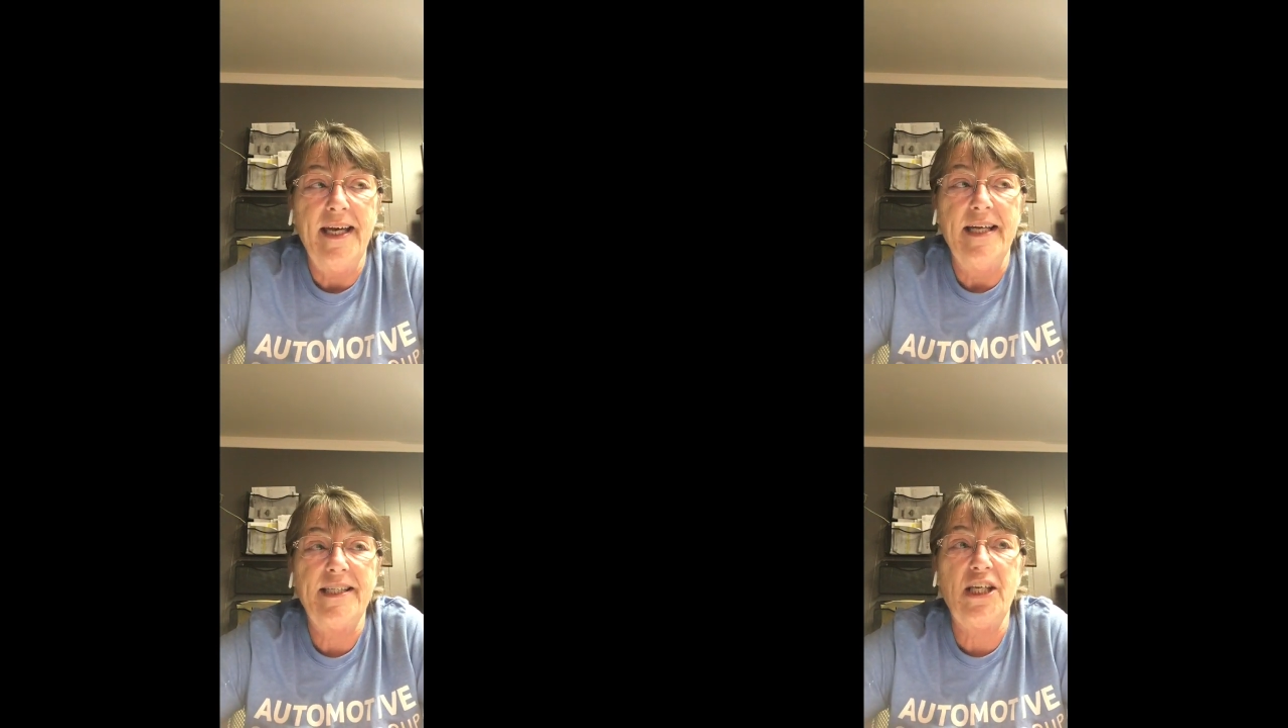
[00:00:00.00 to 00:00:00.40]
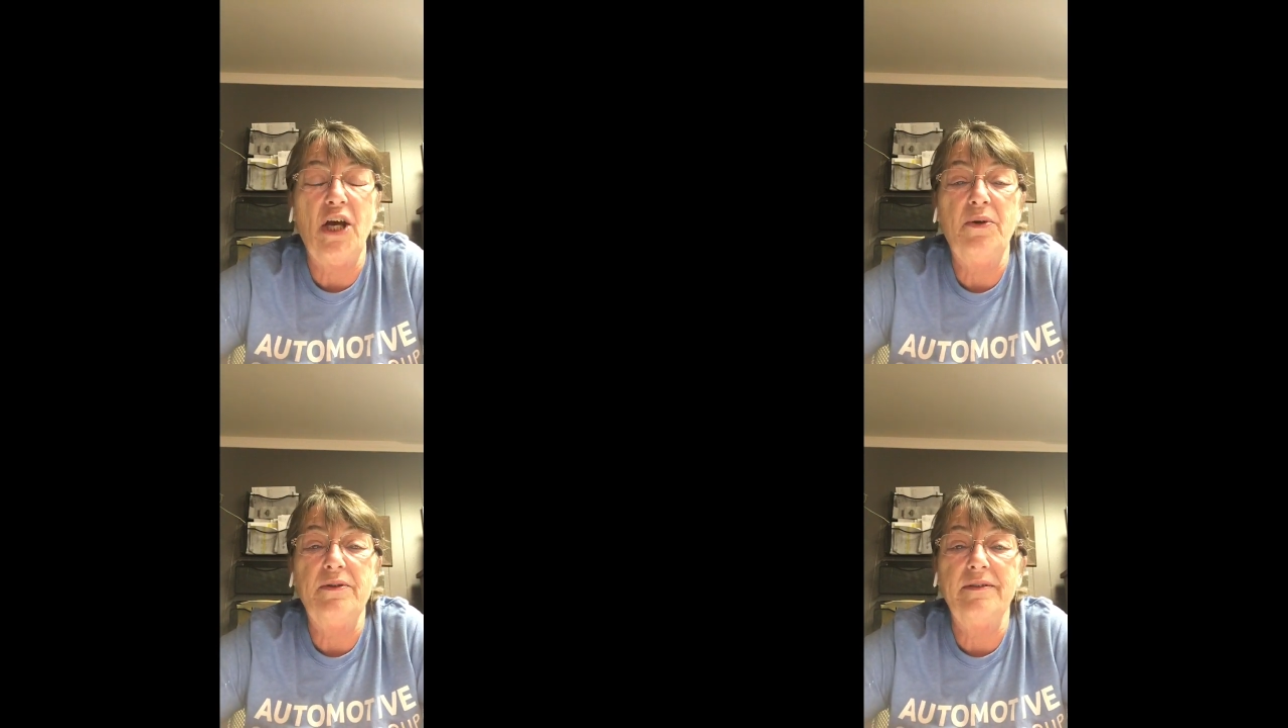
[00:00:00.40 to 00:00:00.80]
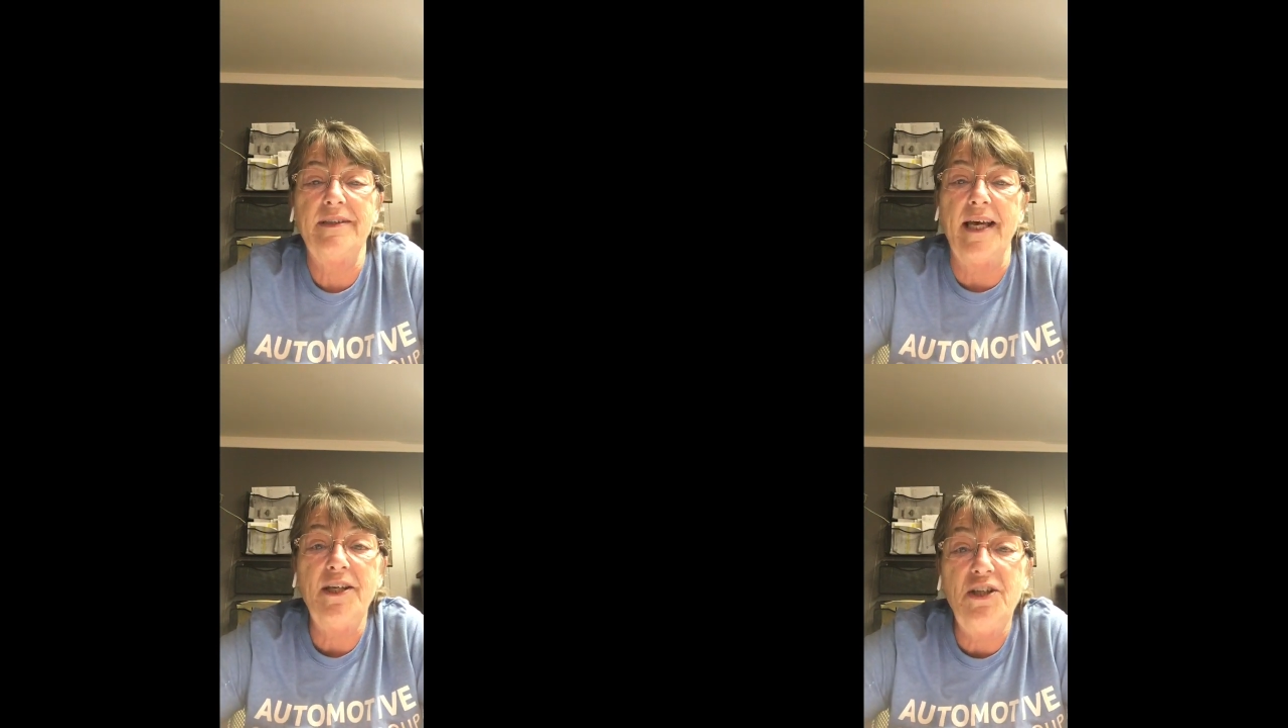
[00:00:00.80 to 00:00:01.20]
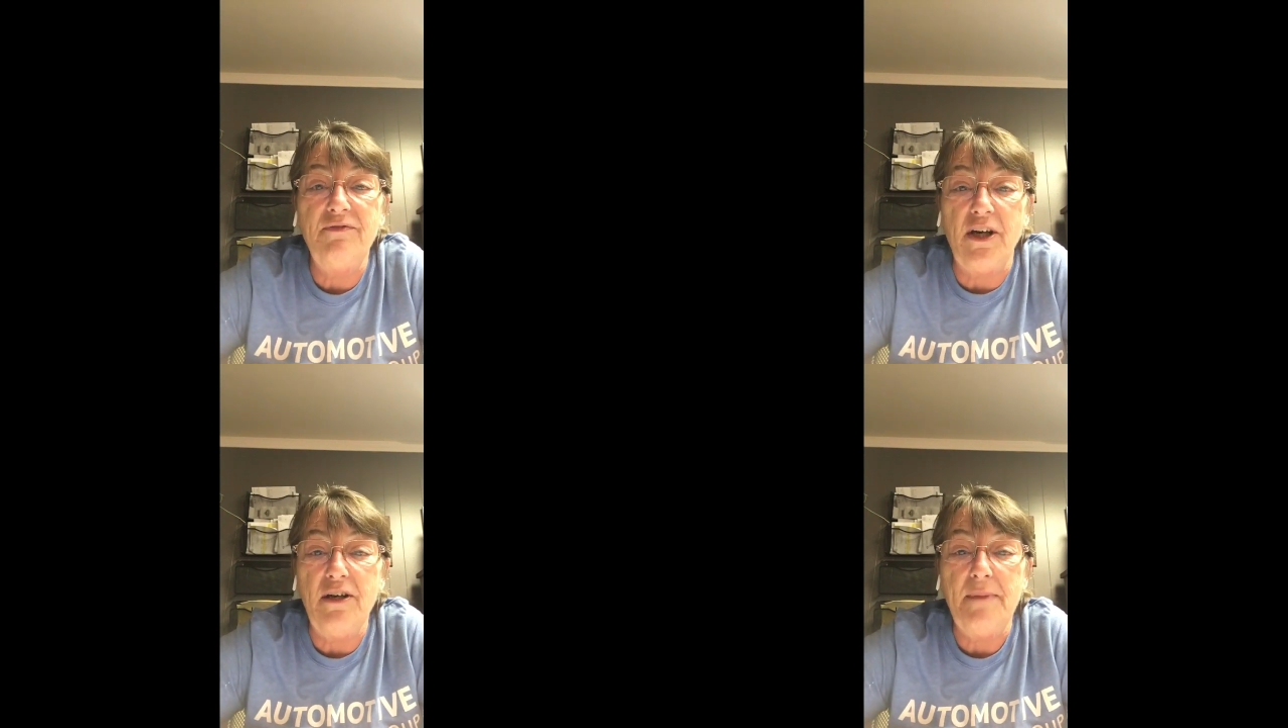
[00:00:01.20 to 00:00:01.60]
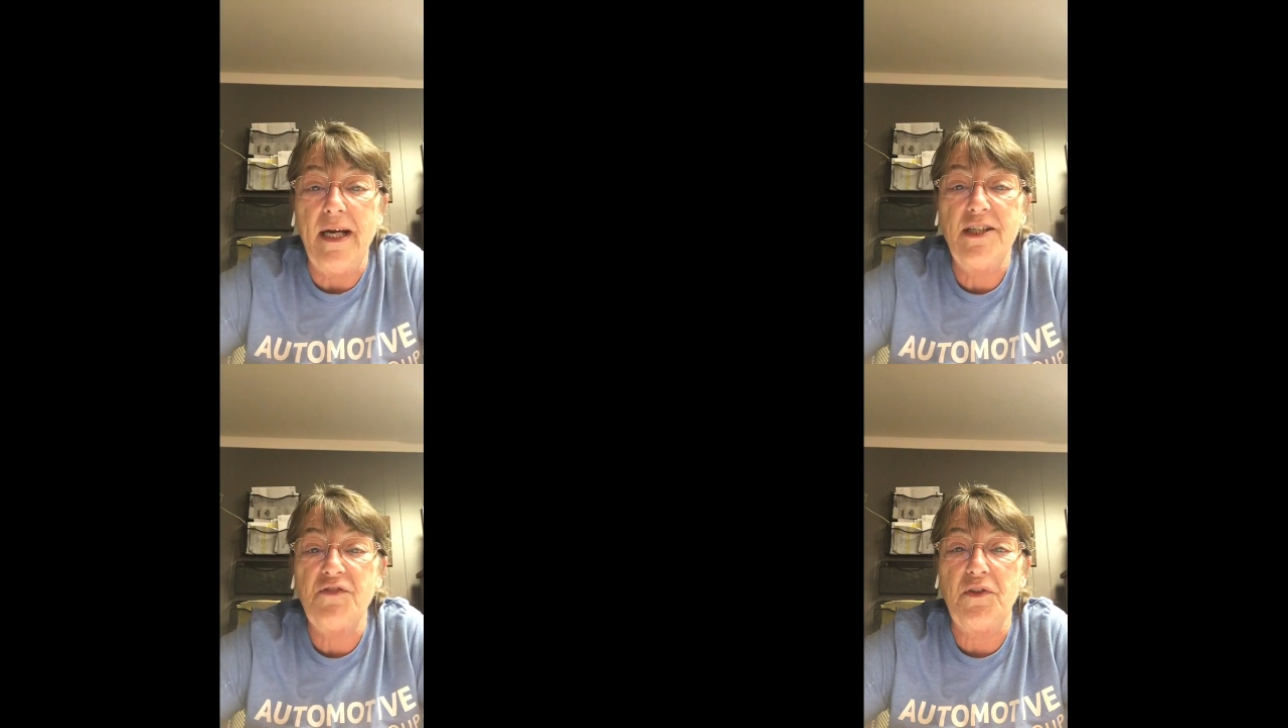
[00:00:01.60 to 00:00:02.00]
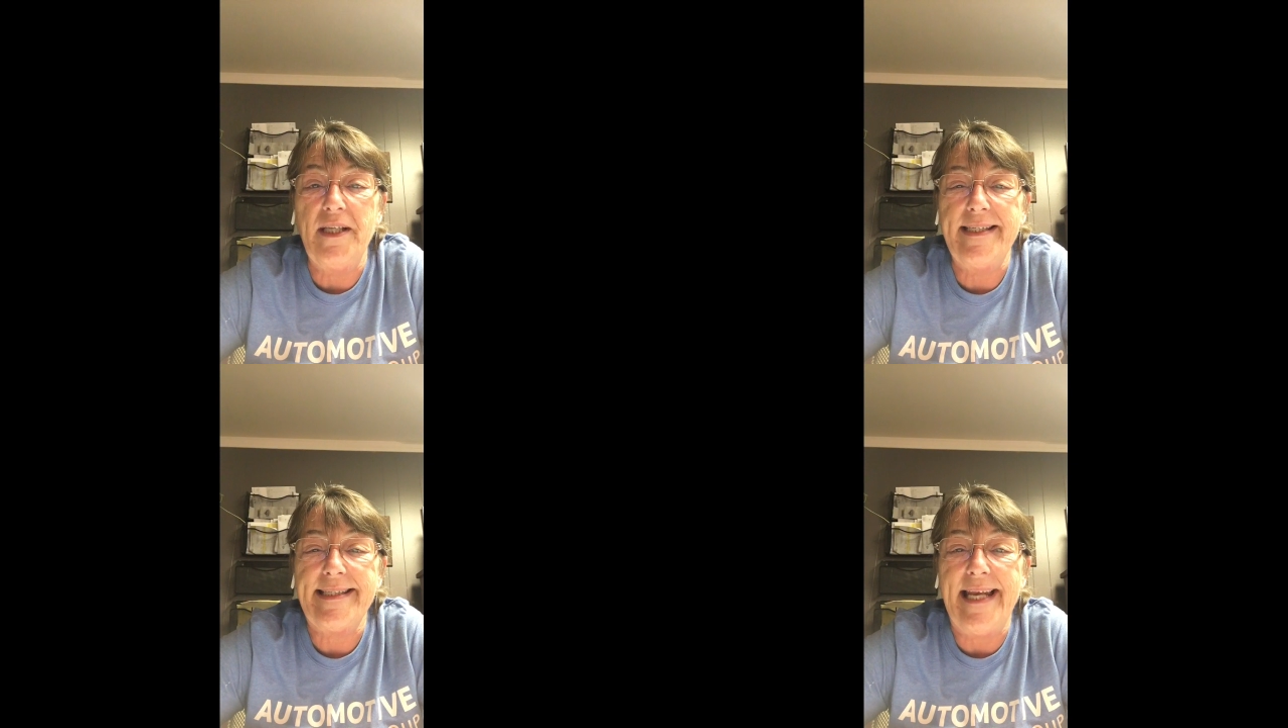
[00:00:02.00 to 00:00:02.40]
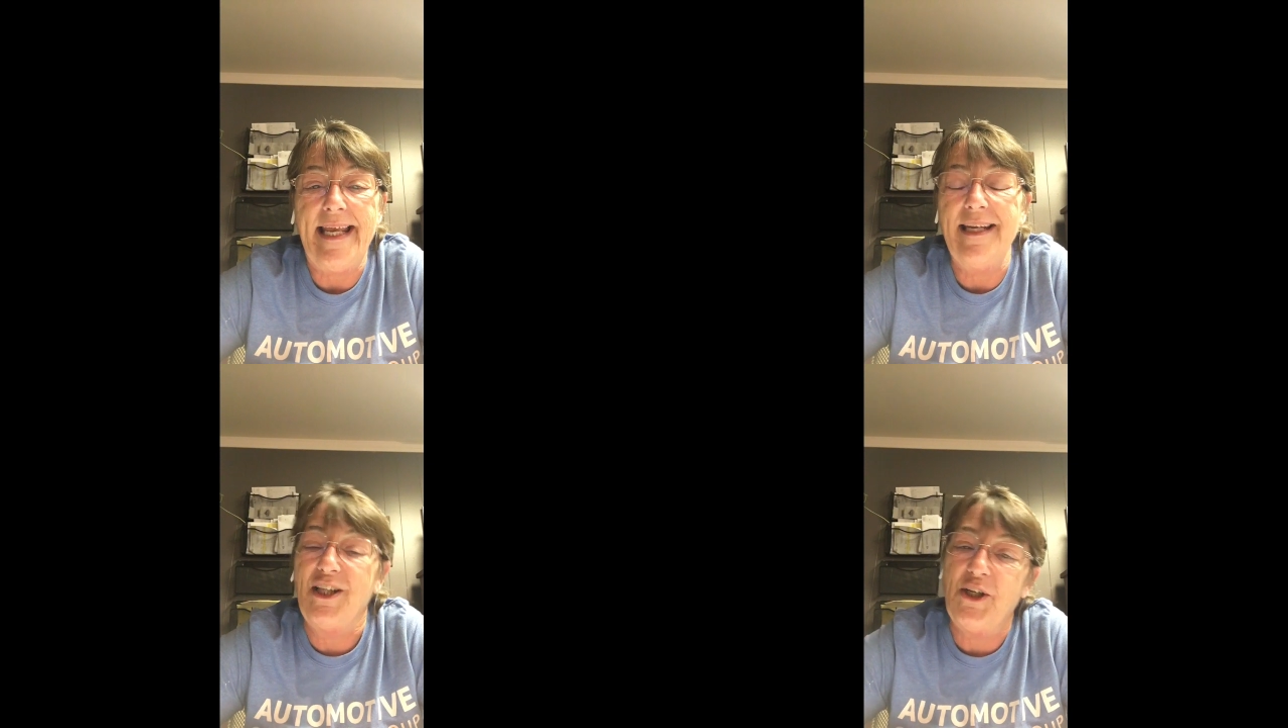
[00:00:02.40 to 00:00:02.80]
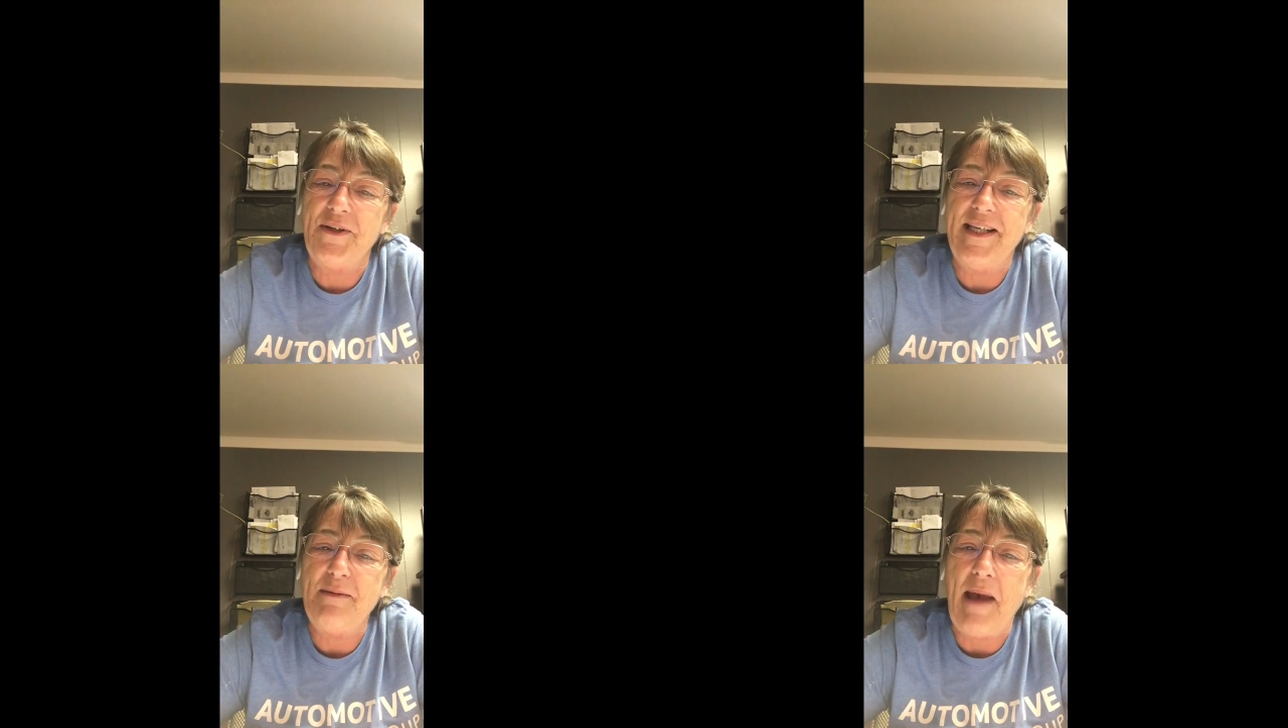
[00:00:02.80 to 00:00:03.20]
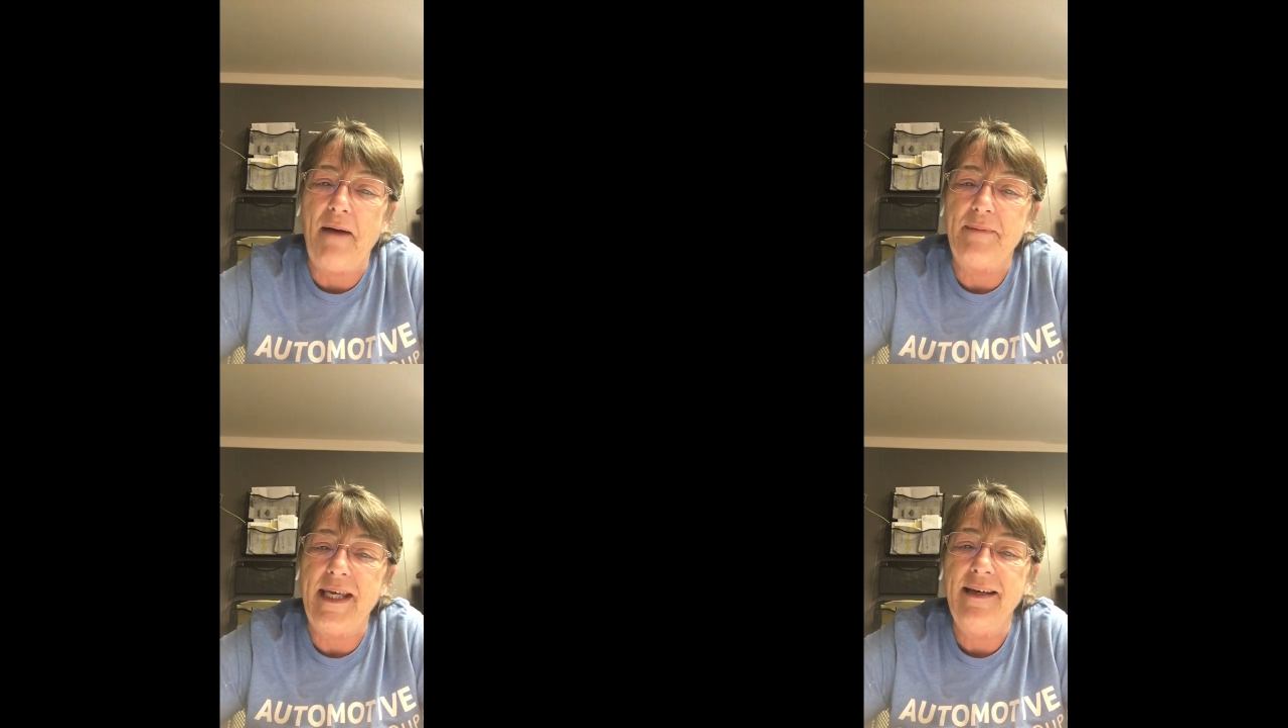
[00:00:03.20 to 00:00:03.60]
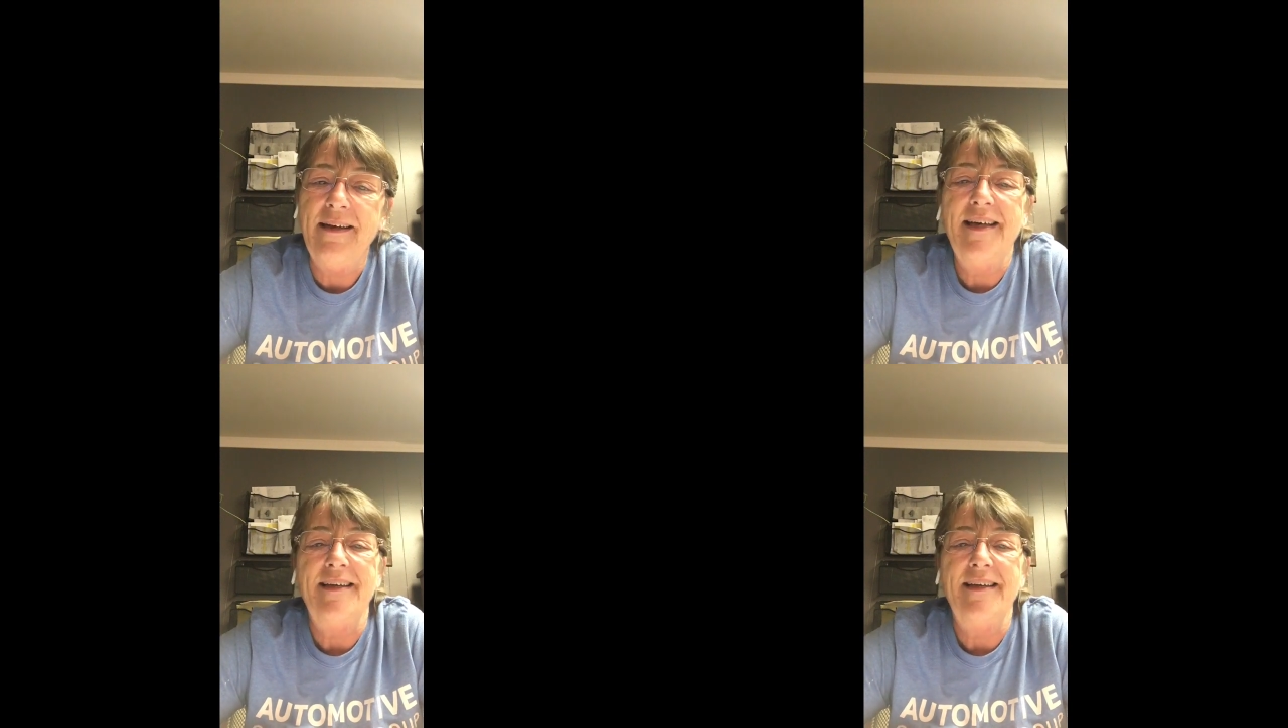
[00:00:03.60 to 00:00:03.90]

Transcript: So thank you very much for listening and learning about me.